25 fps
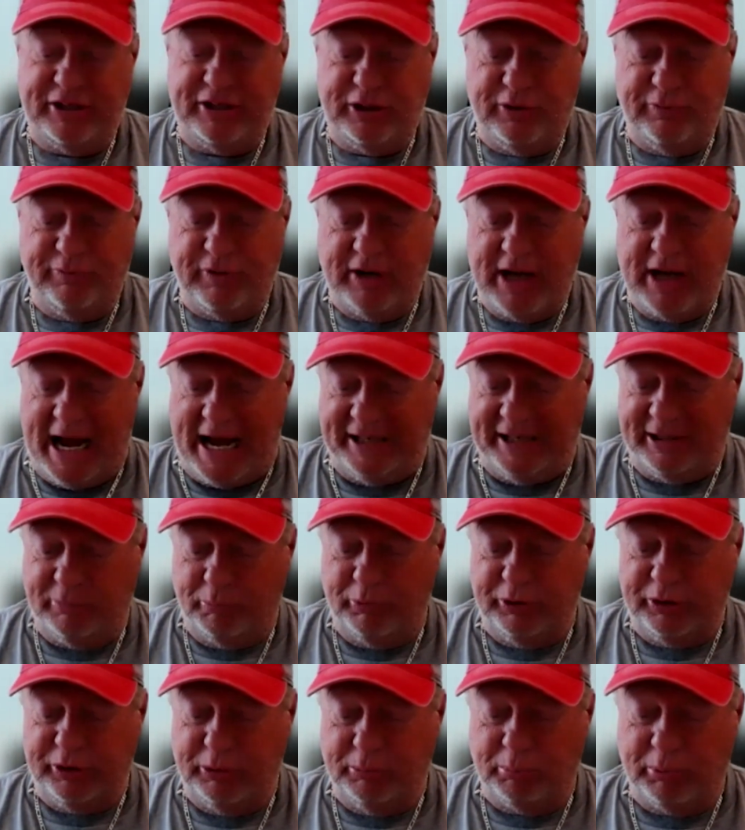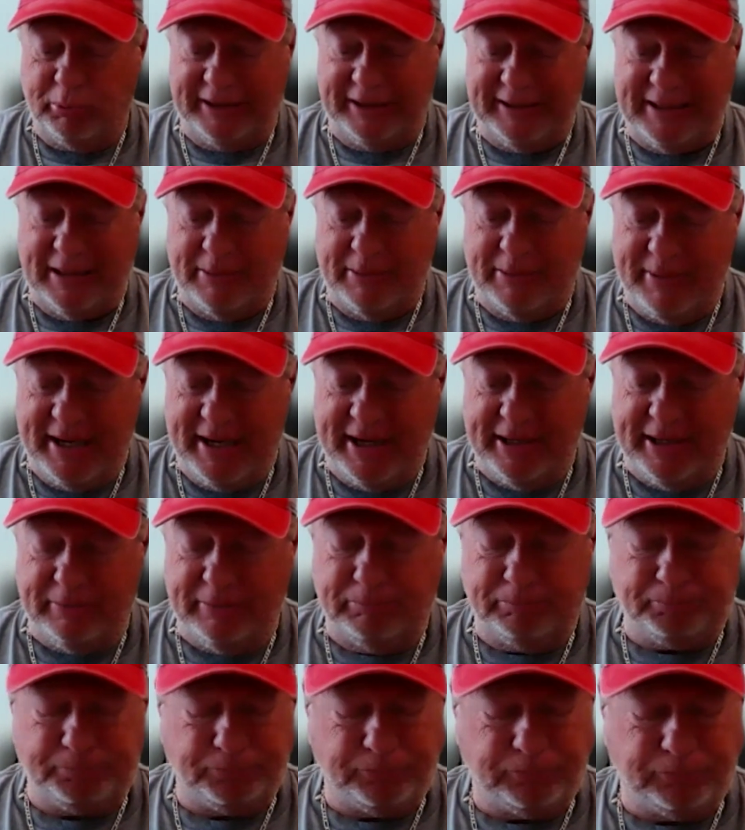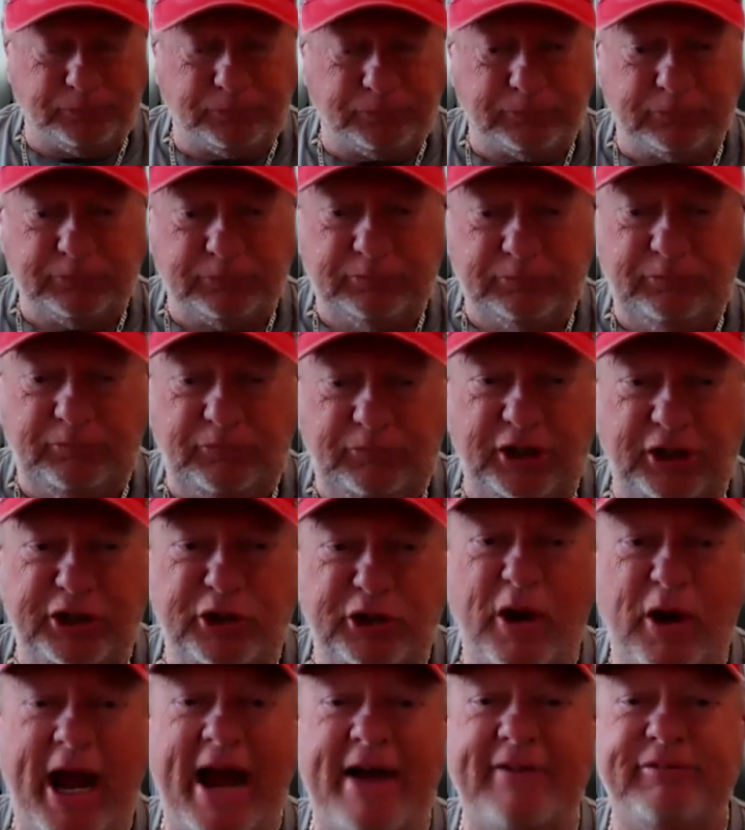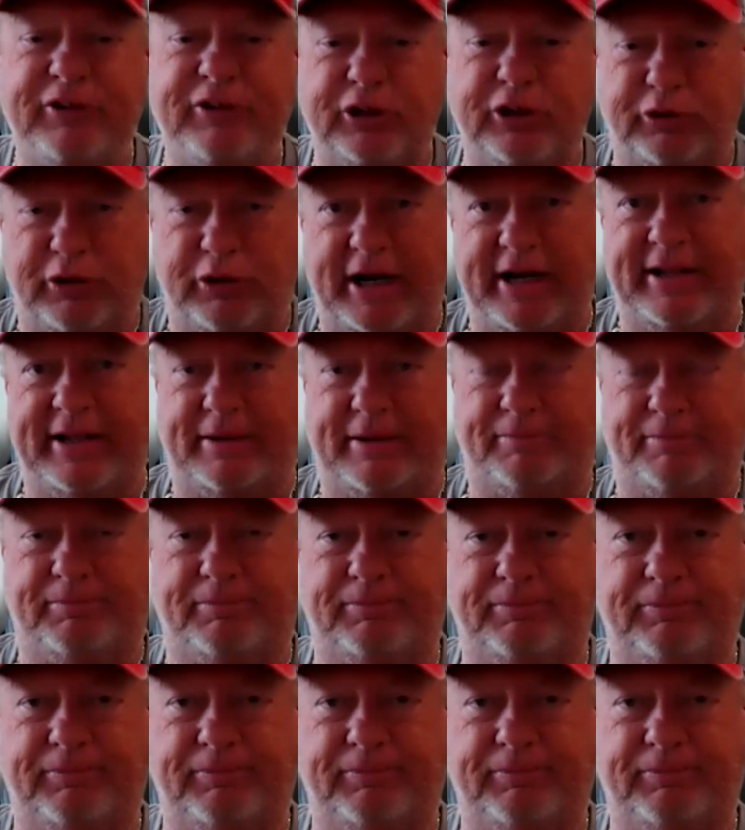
then you've got to, when you bring them in, you have to train